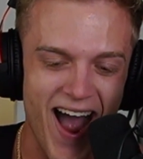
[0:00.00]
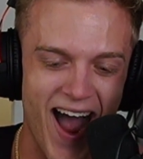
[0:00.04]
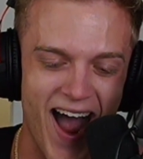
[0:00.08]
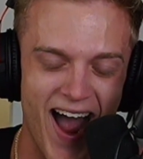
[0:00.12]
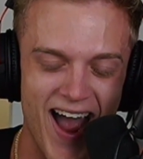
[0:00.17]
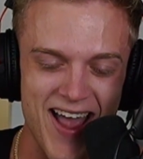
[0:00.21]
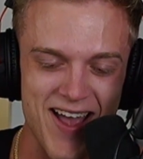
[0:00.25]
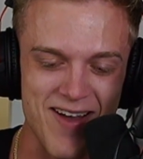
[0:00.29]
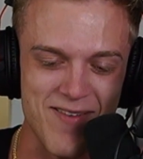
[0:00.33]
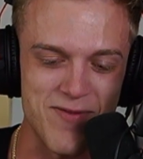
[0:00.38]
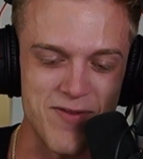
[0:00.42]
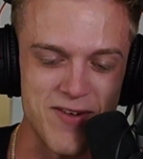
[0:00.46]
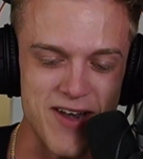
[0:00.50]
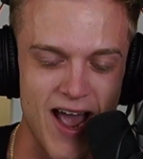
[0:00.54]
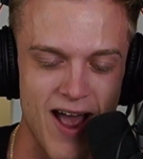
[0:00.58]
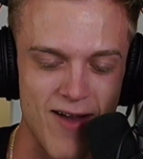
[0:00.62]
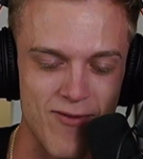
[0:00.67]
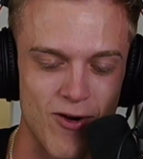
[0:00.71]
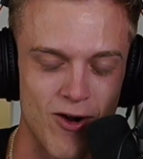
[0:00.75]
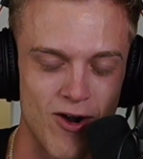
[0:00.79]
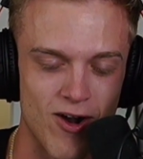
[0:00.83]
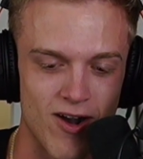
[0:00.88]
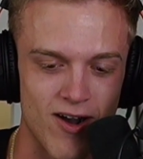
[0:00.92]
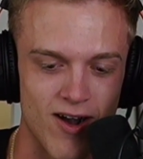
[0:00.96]
I have
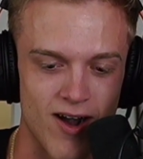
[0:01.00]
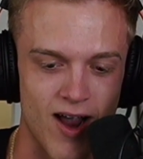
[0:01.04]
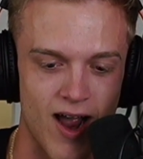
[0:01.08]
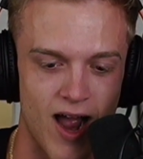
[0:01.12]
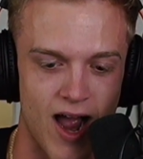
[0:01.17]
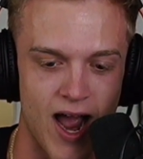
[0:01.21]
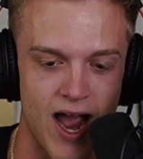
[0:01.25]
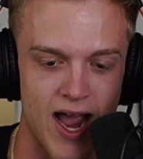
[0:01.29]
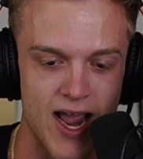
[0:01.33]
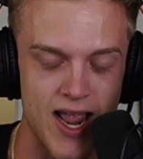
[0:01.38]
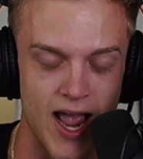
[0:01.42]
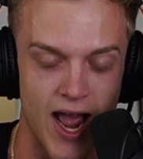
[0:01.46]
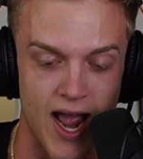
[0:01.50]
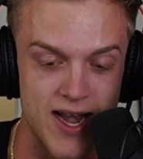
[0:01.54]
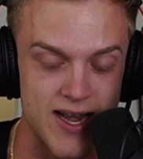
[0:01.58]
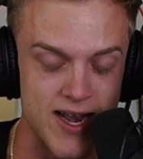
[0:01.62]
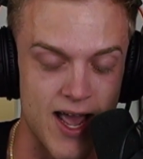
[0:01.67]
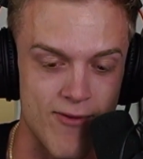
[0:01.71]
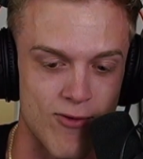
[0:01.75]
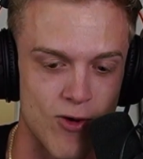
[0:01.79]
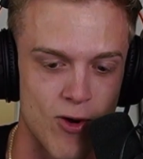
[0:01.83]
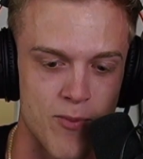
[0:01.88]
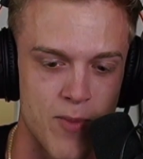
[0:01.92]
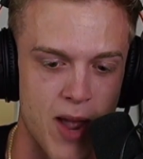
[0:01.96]
never, I, I
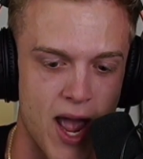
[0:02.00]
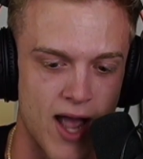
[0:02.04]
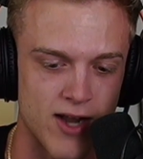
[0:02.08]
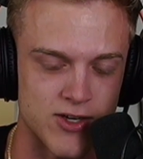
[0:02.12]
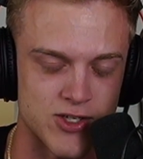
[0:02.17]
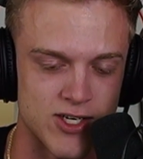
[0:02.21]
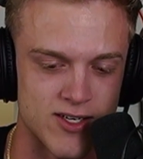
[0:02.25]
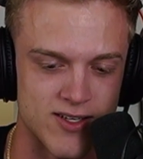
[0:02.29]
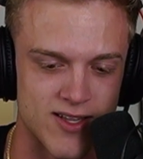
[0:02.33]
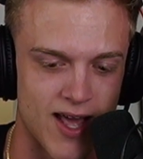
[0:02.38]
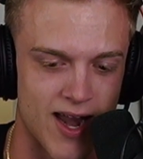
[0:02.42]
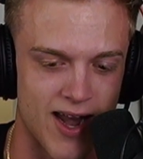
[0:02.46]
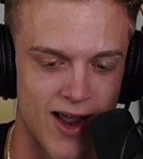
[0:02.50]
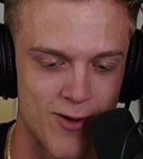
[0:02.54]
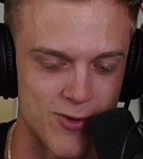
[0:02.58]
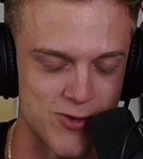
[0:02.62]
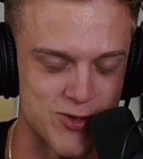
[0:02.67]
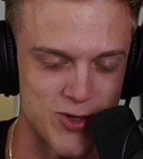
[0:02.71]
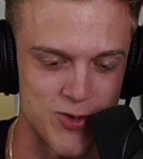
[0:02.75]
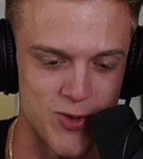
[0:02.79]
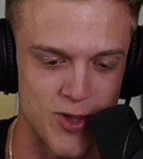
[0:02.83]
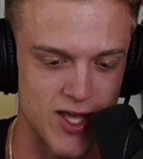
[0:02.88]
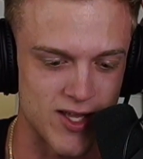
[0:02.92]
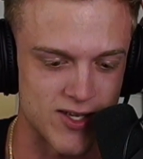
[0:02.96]
never imagined that I would
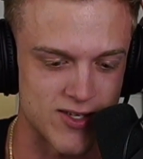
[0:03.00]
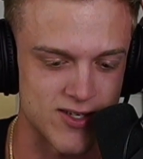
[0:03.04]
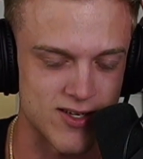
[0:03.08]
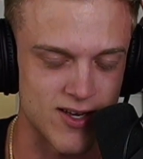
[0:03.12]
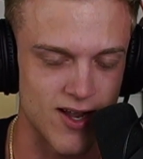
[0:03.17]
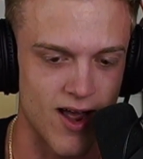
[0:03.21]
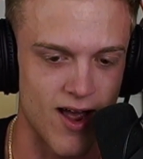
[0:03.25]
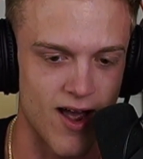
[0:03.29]
do this.